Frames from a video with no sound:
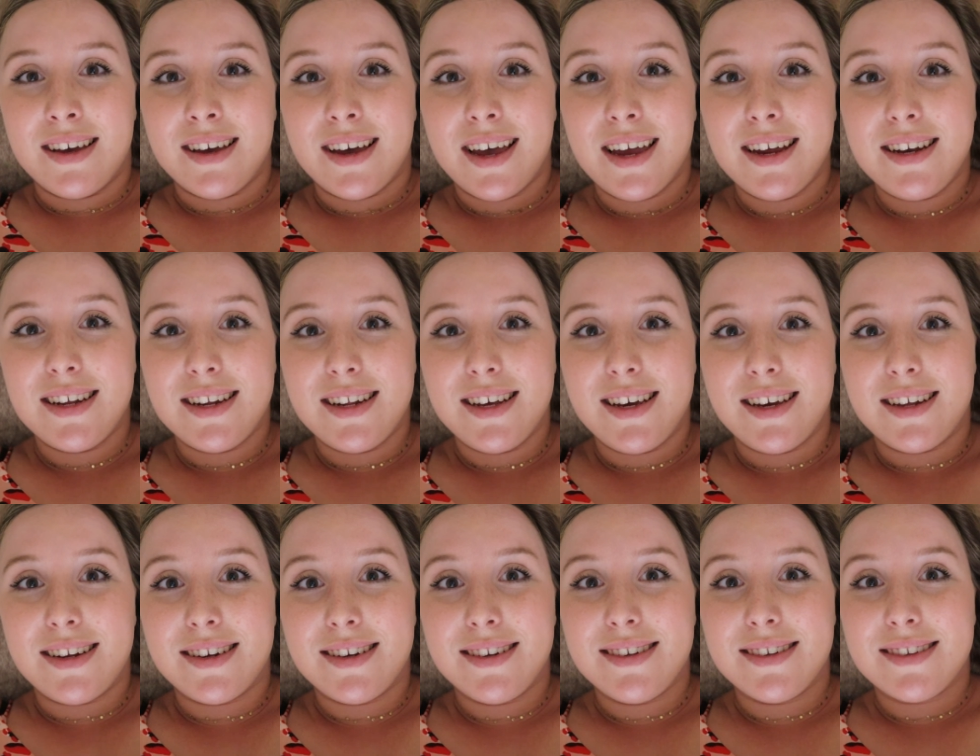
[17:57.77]
I did
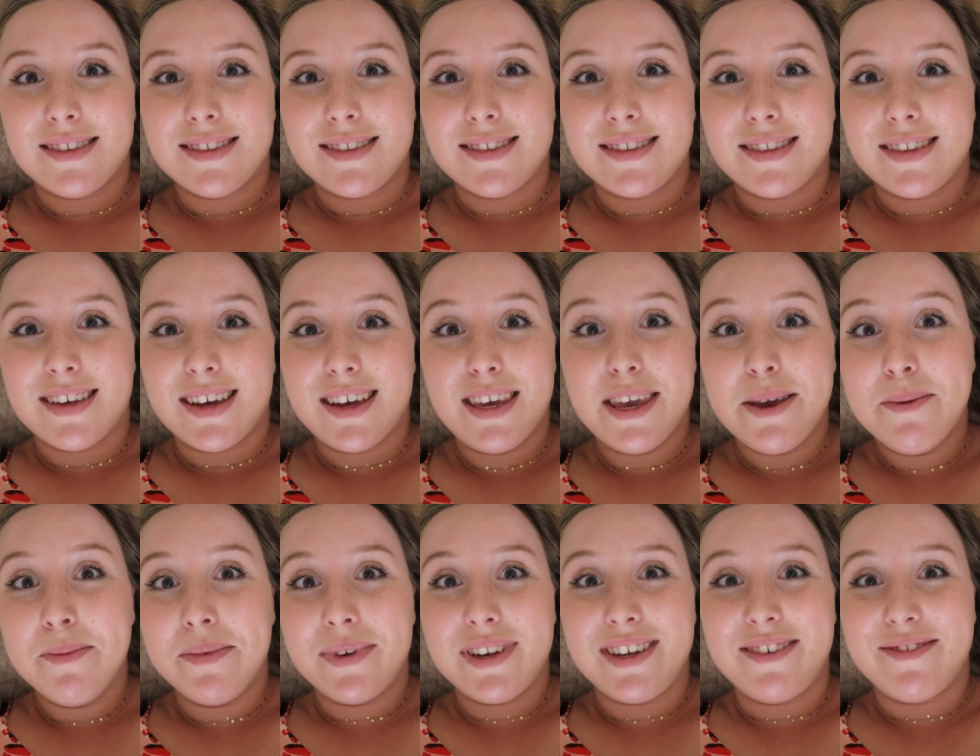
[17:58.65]
it. I
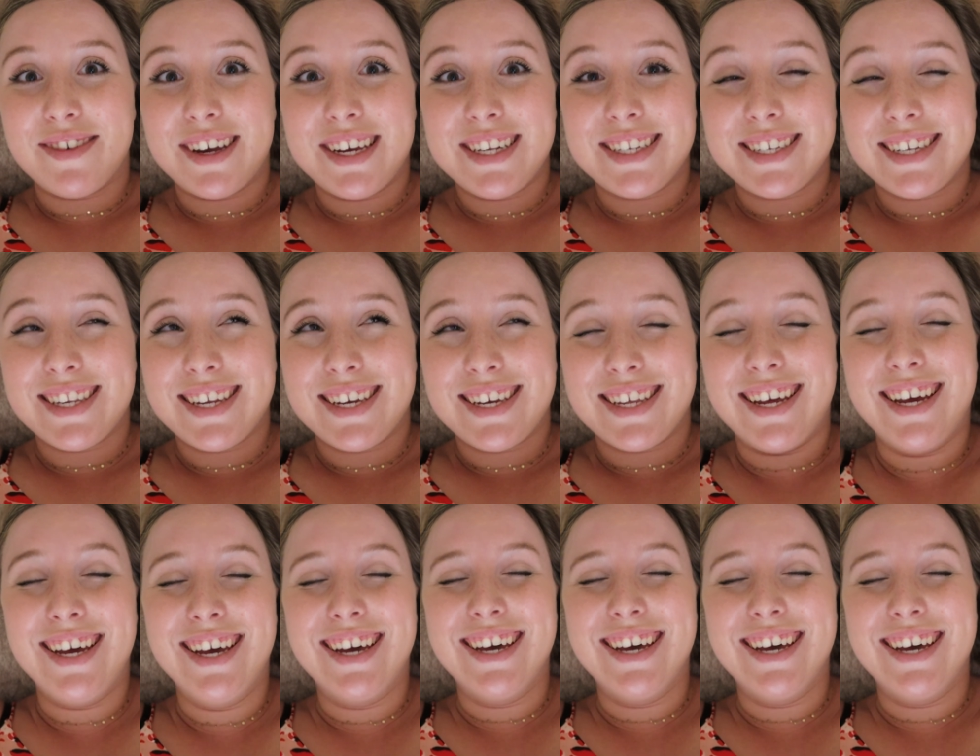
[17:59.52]
can't believe I did it.